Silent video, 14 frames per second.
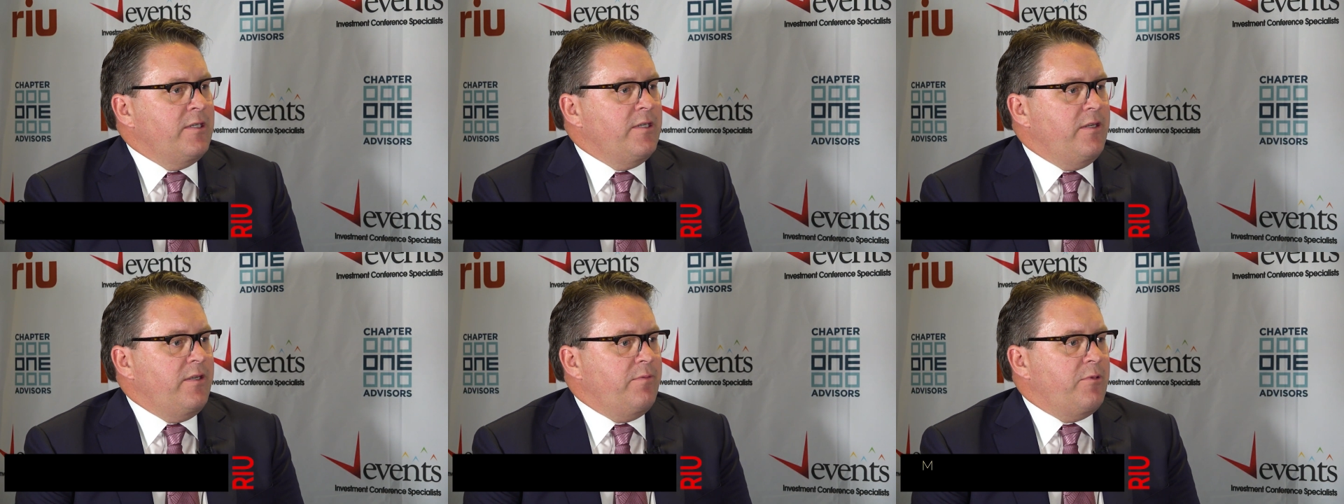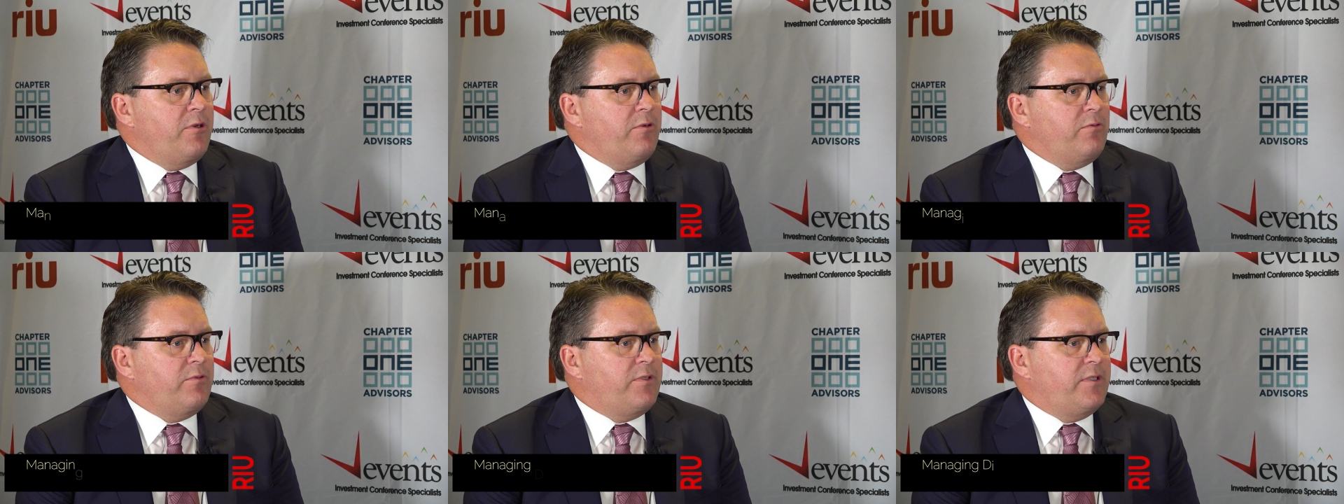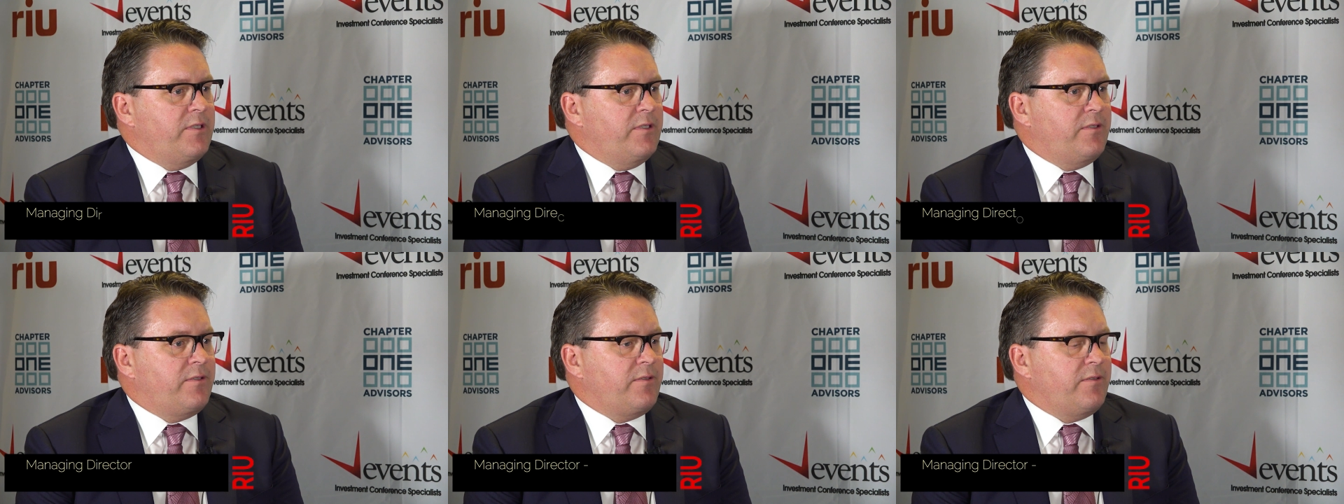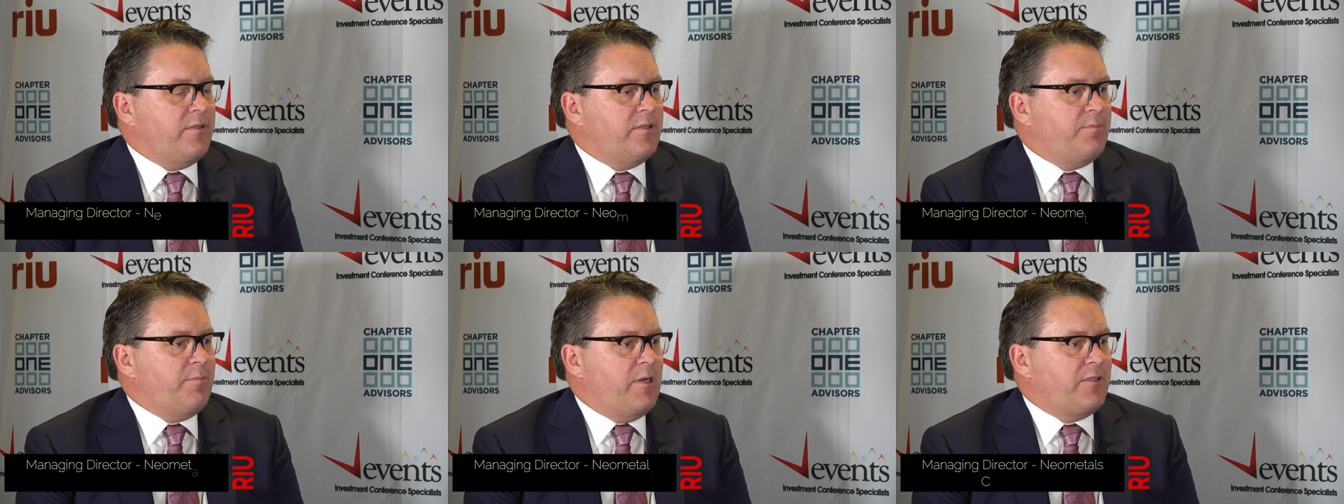Neometals is
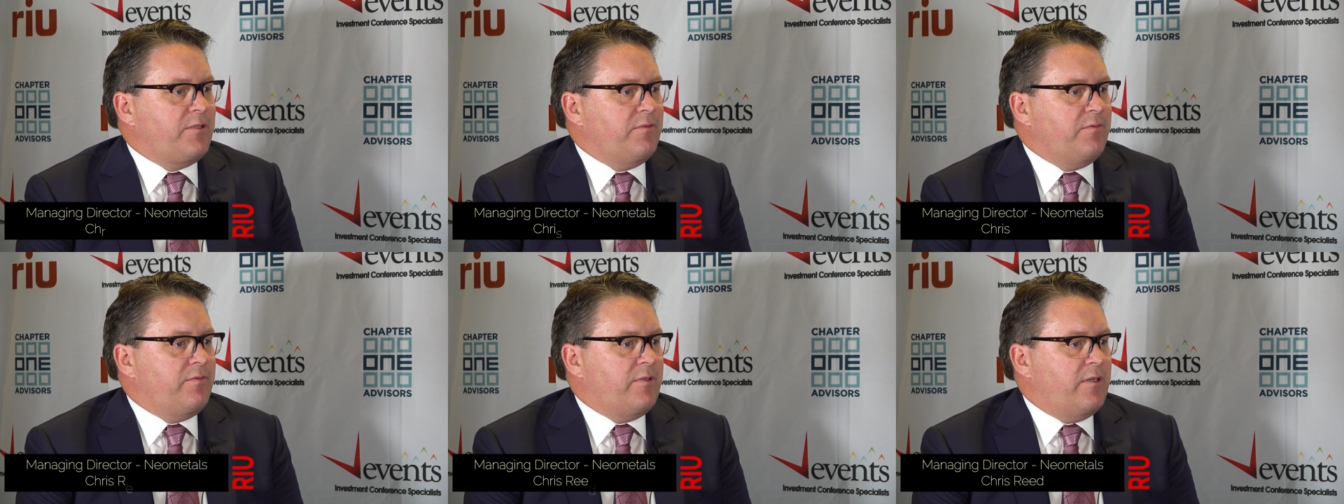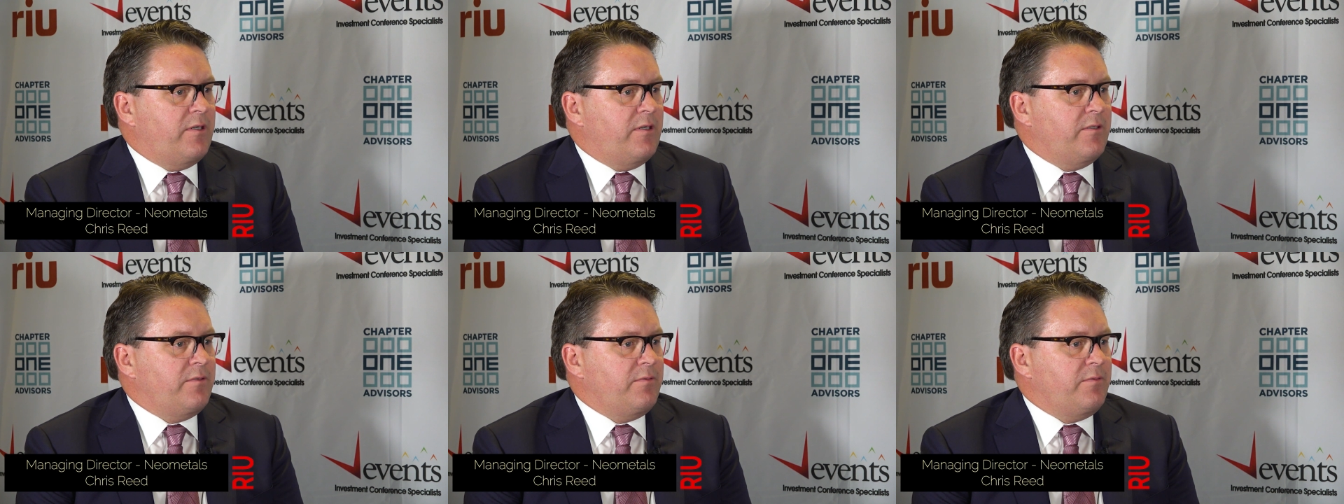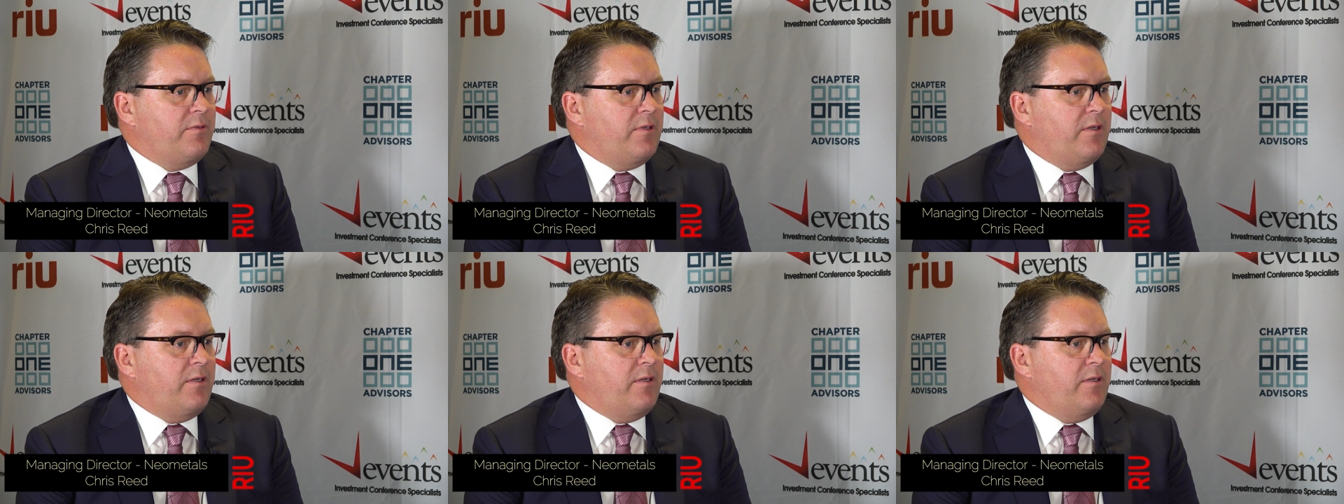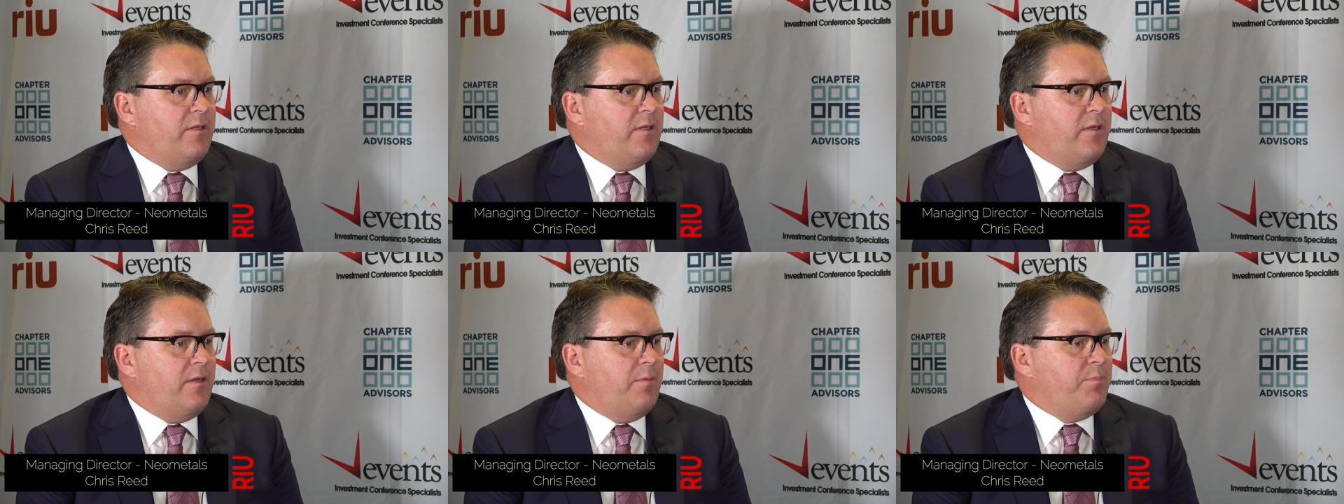as much of a
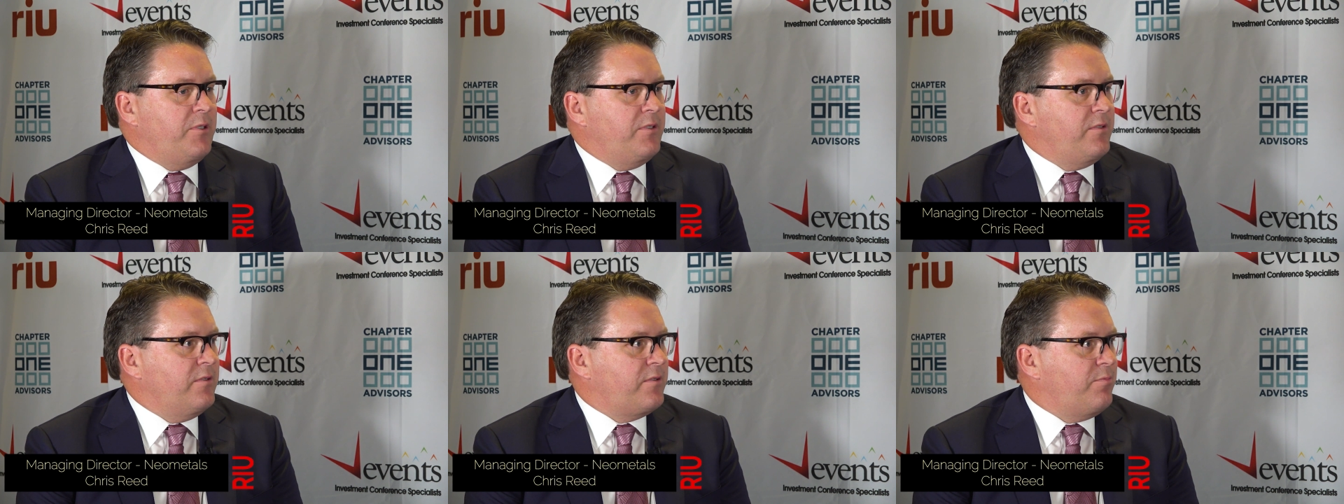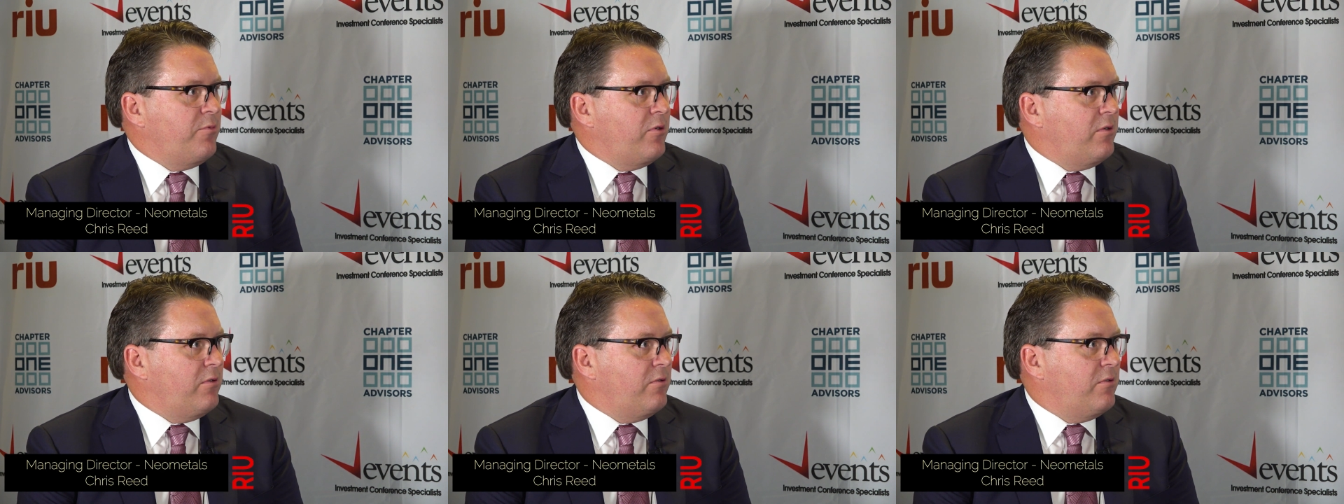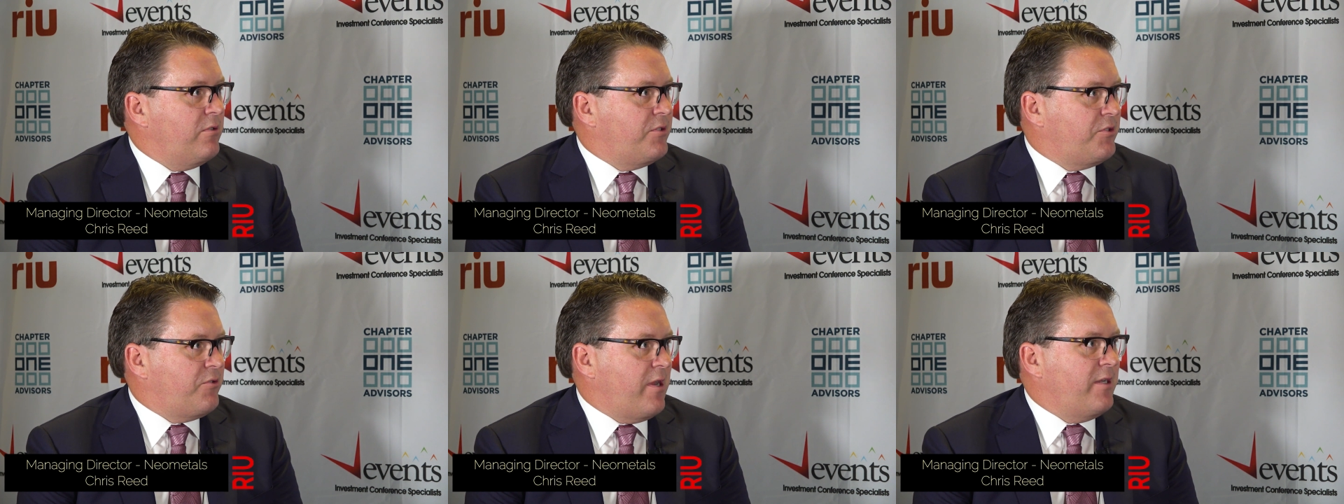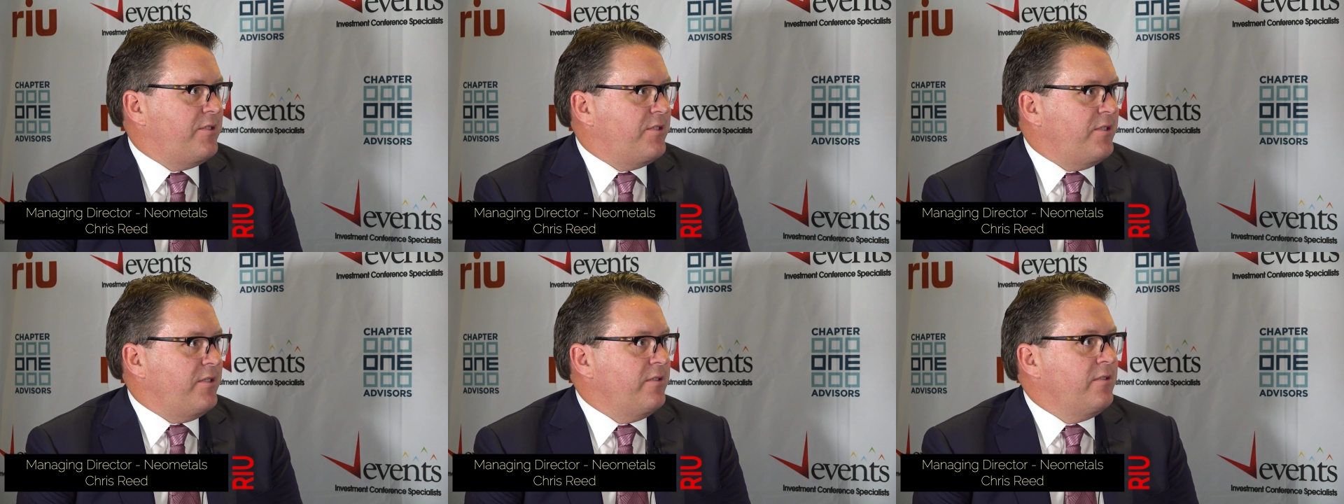business model or a
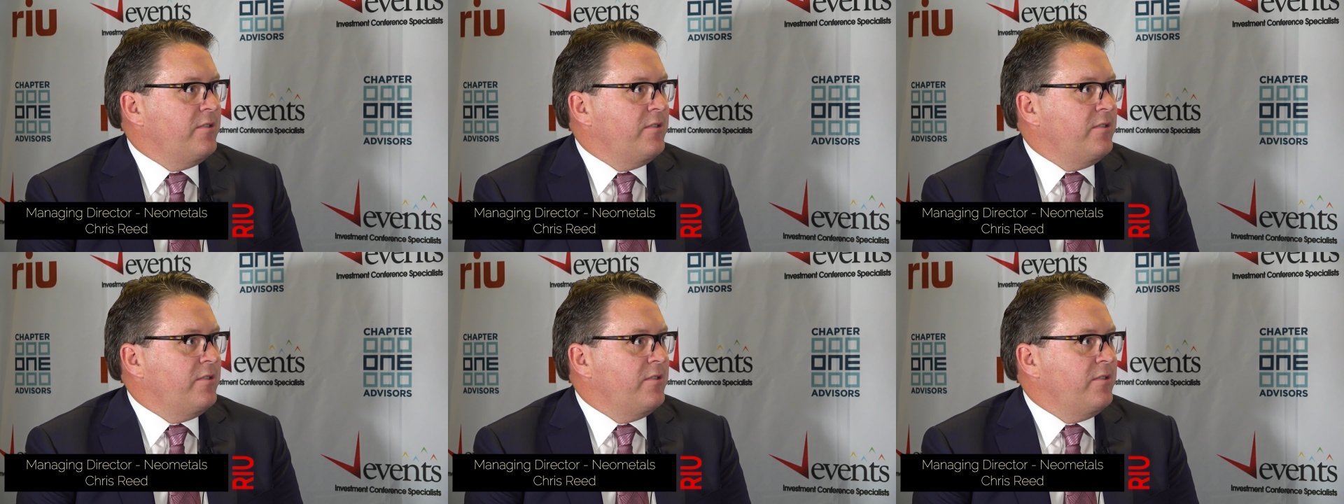strategy.